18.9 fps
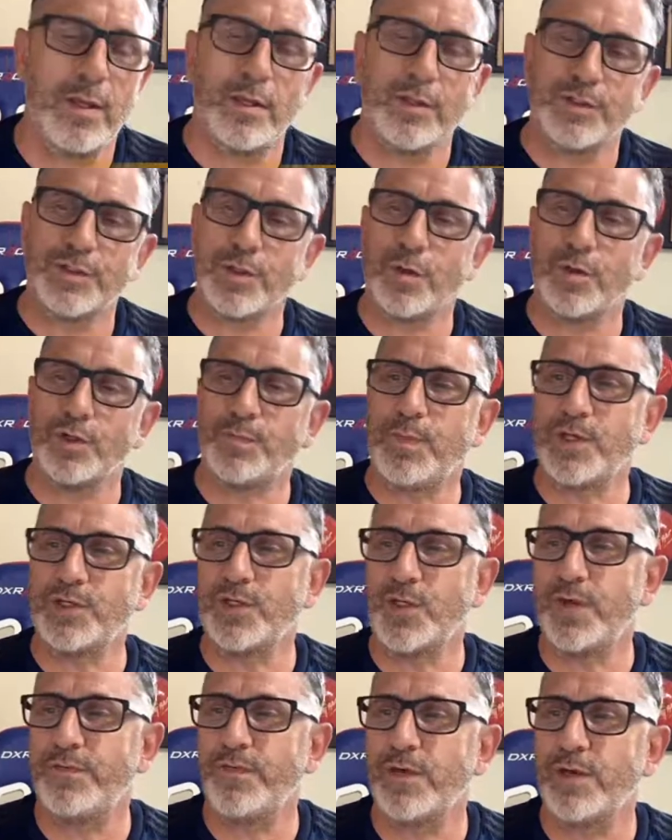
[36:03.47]
So
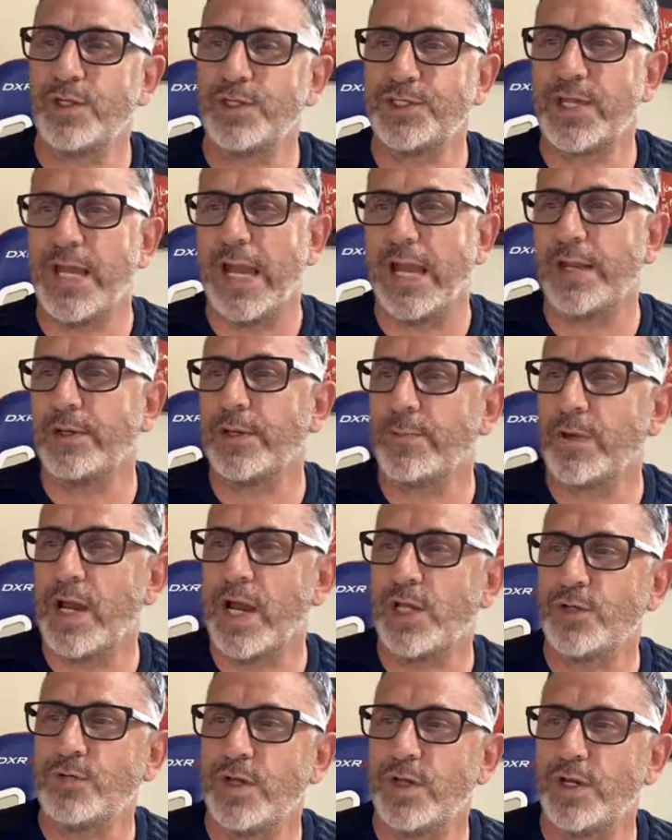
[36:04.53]
especially if you're going to stack the
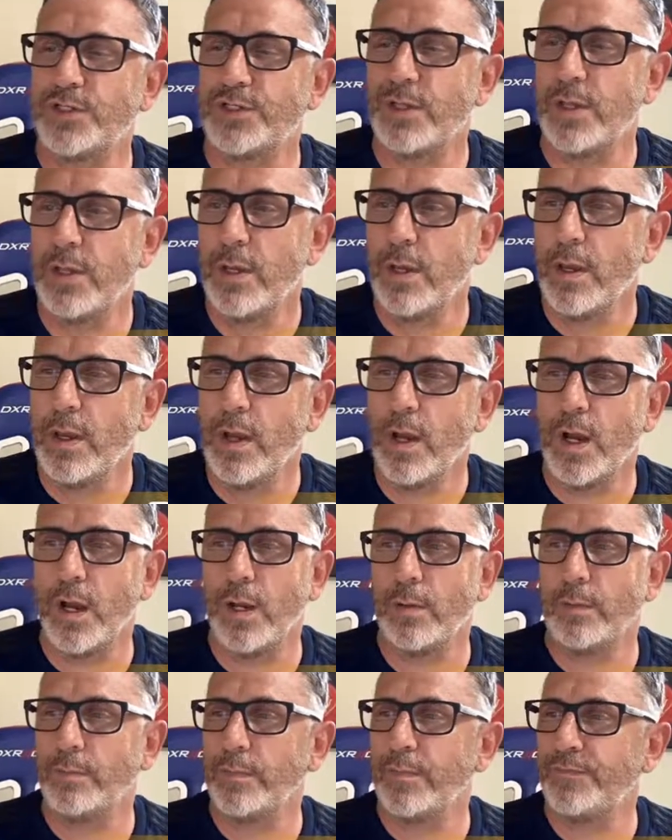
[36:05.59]
Padres,
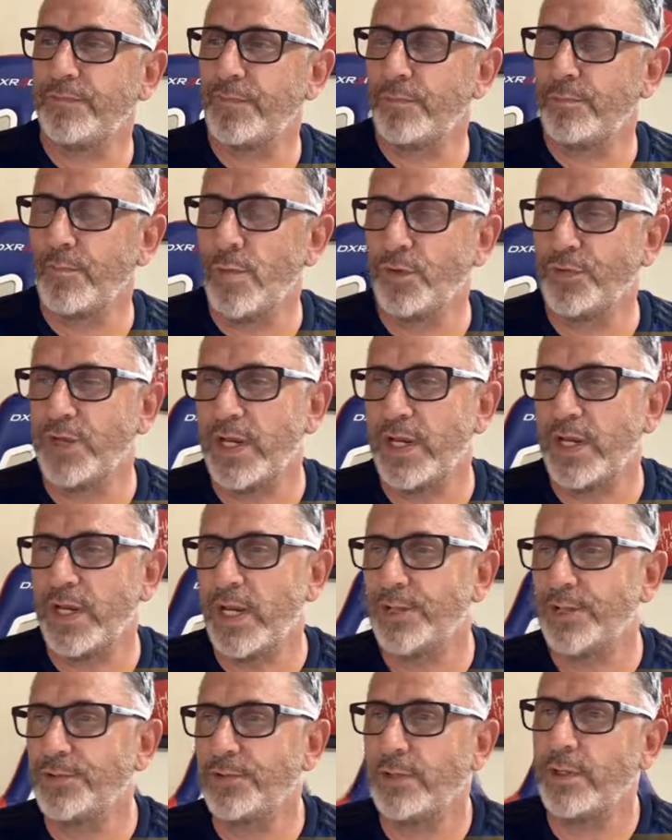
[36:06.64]
if you're
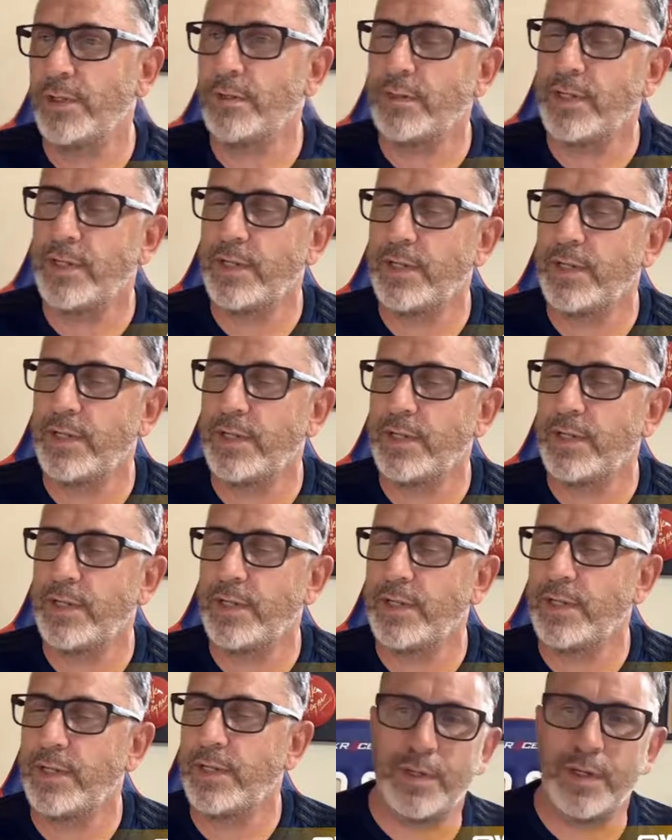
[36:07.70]
multi-entering, hedge your
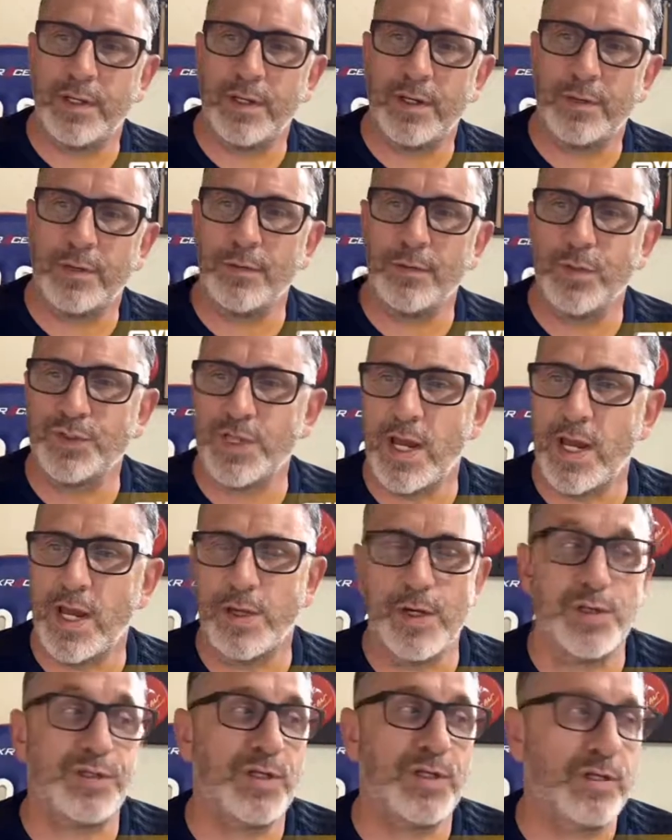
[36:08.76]
lineup and use Tyler
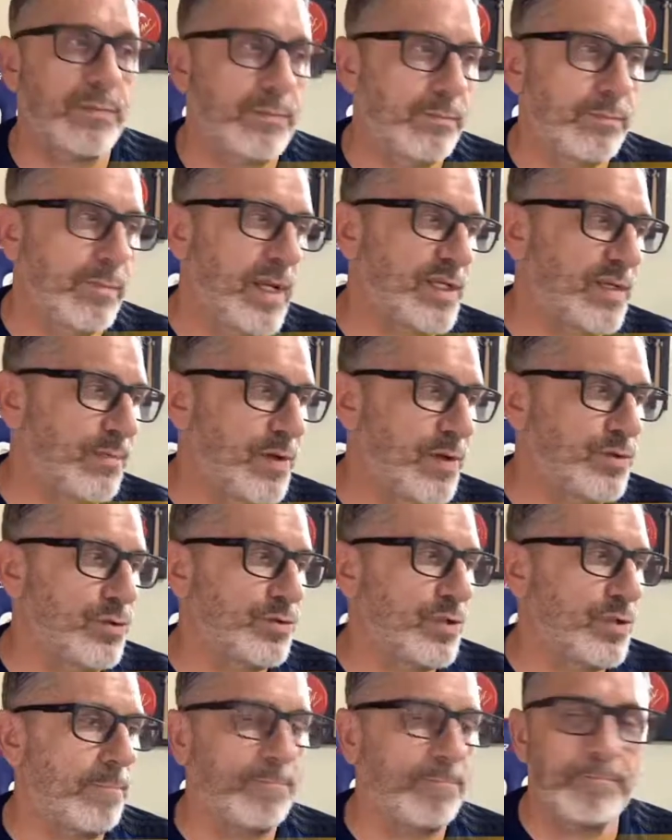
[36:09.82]
Anderson as a pitcher or
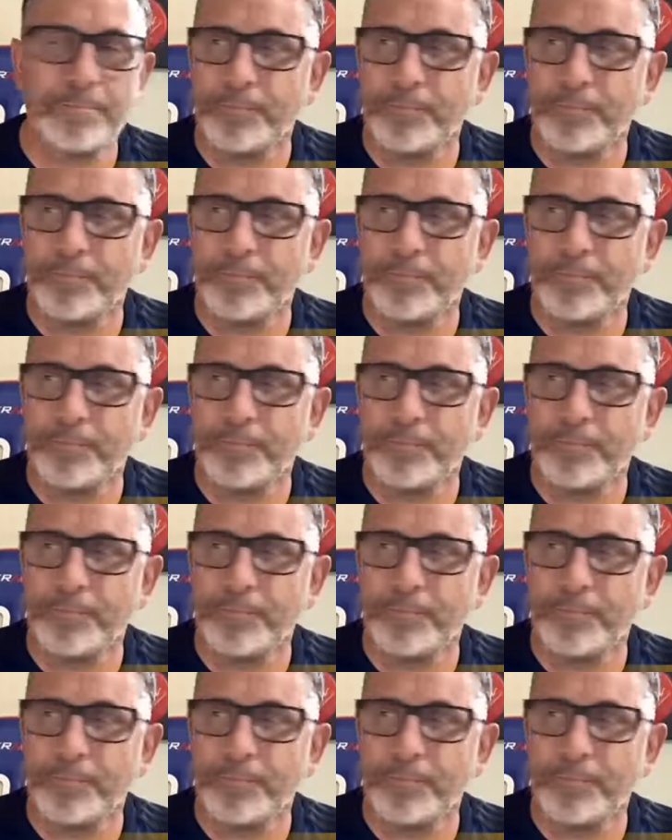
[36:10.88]
something.